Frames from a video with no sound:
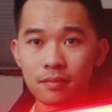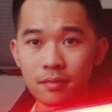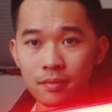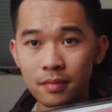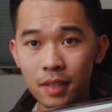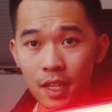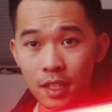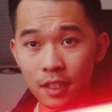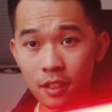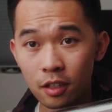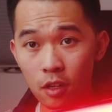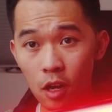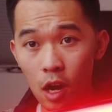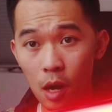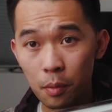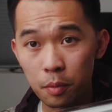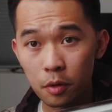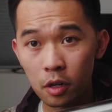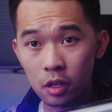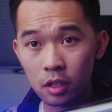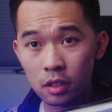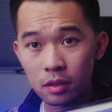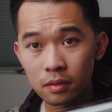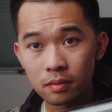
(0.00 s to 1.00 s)
Like the cop
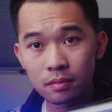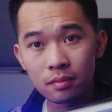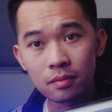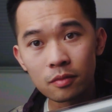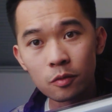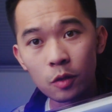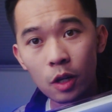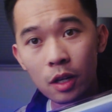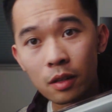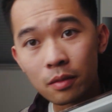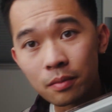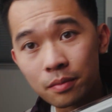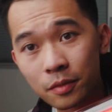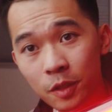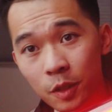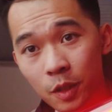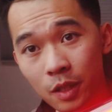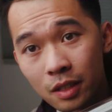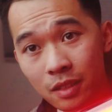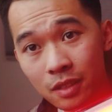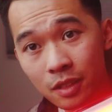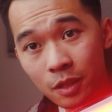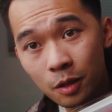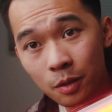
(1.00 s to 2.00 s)
car, well, you
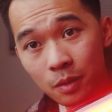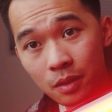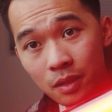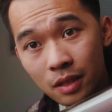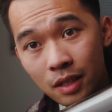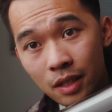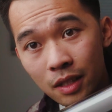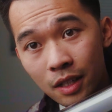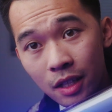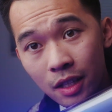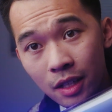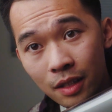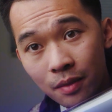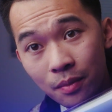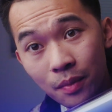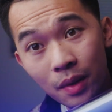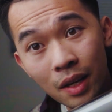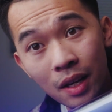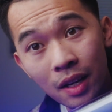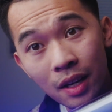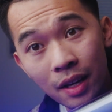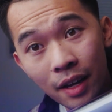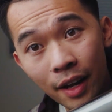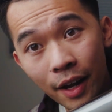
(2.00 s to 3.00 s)
can still see the
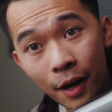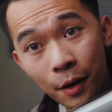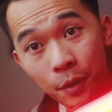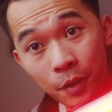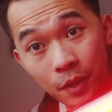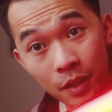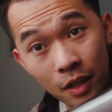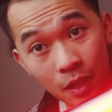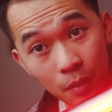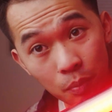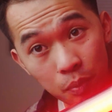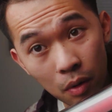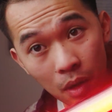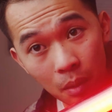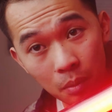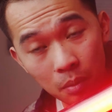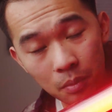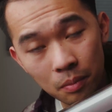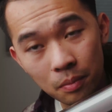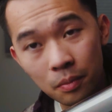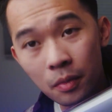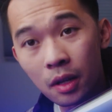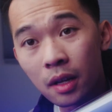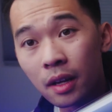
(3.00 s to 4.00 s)
LED
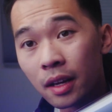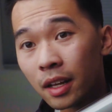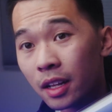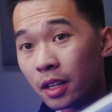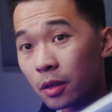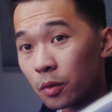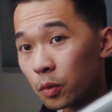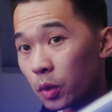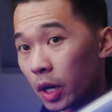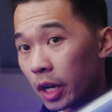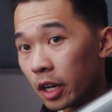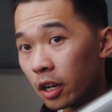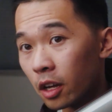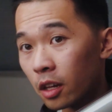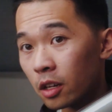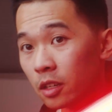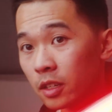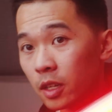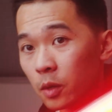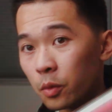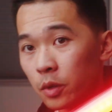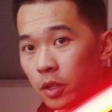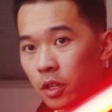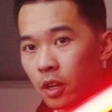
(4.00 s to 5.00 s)
problem in red color
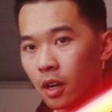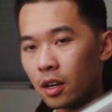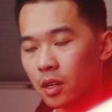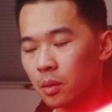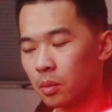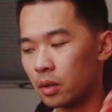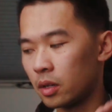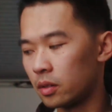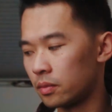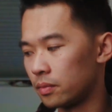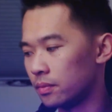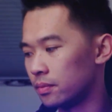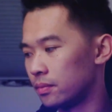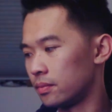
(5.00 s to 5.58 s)
that we talked about.